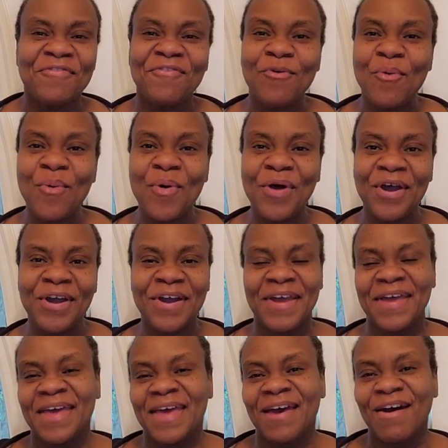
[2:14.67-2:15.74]
for
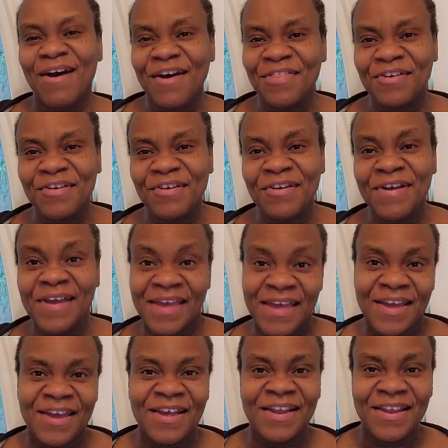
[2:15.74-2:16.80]
other
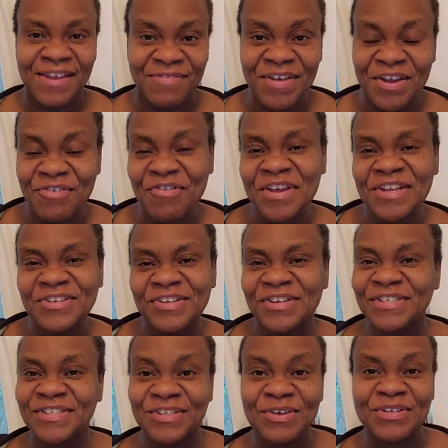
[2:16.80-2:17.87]
living
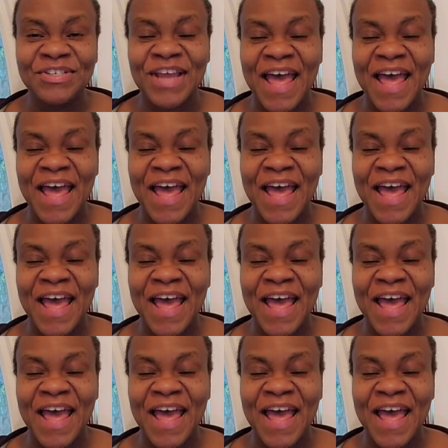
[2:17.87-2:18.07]
creatures such